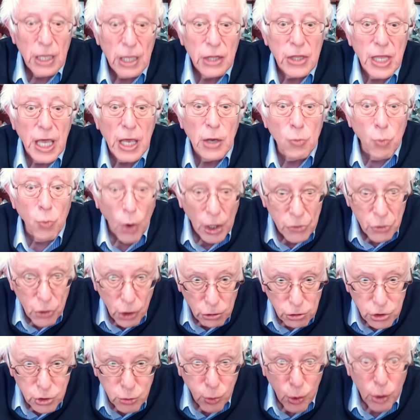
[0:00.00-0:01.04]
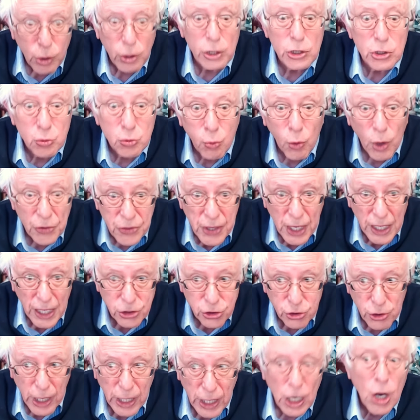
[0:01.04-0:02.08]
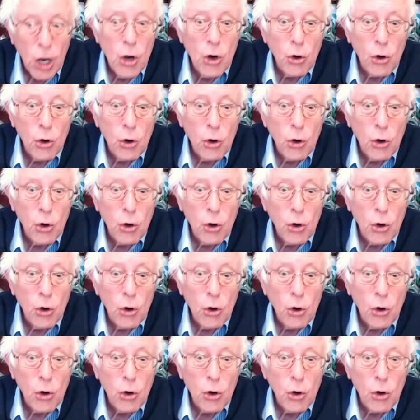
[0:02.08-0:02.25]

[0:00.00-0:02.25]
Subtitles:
They won, those workers won that strike.